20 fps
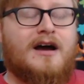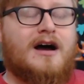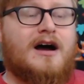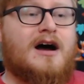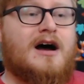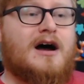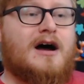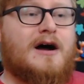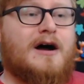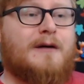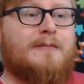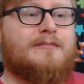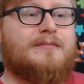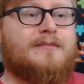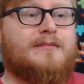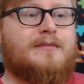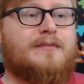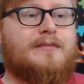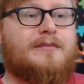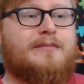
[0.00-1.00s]

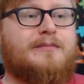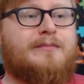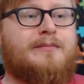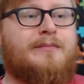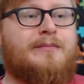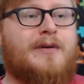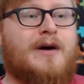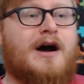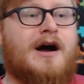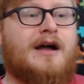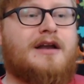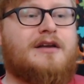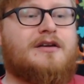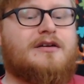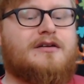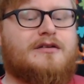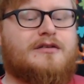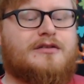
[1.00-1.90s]
But